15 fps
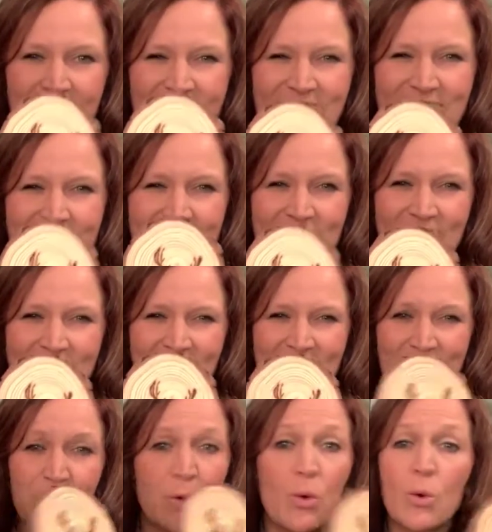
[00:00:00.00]
get these
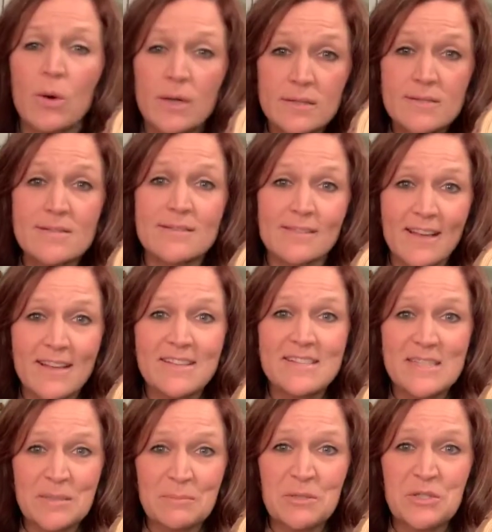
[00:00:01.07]
online or slice
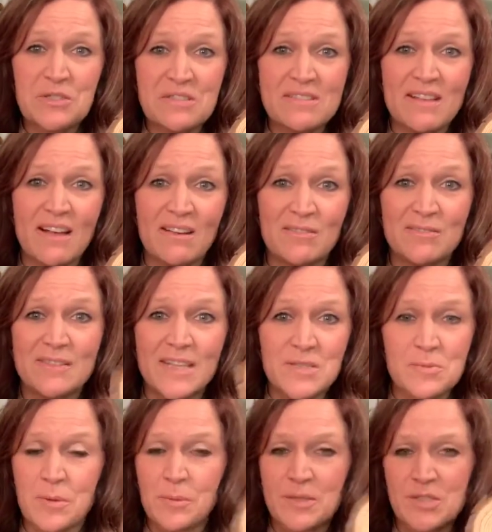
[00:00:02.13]
them yourself. That's
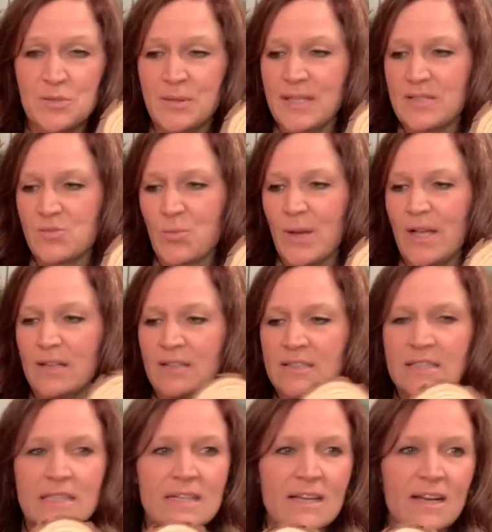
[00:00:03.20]
what we're doing as well.
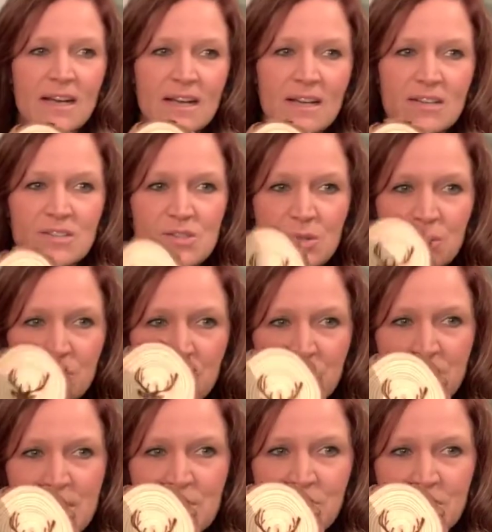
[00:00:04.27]
Uh, so
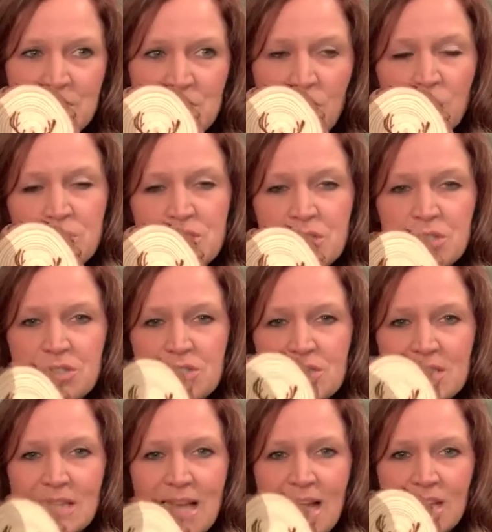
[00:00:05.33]
three was coasters
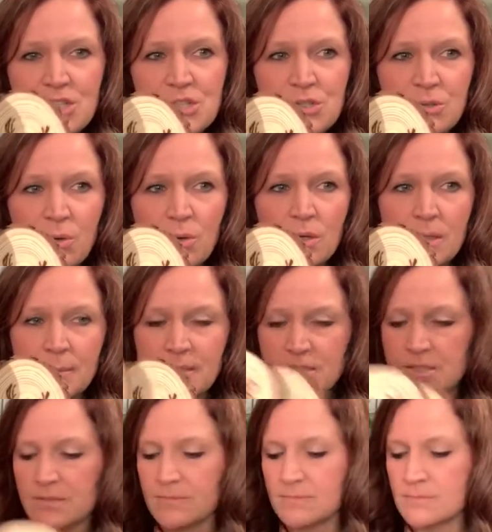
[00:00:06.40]
slash
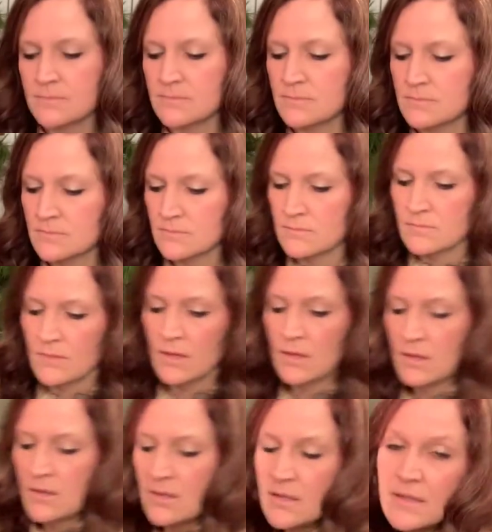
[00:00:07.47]
ornament.
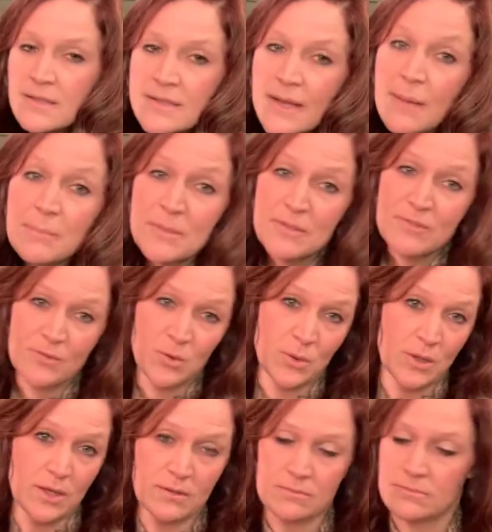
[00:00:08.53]
Number
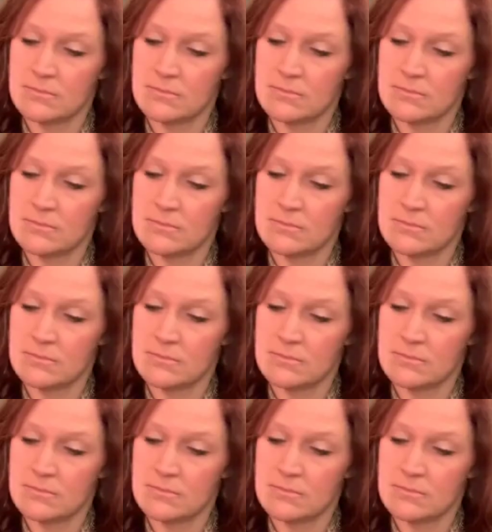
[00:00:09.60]
four,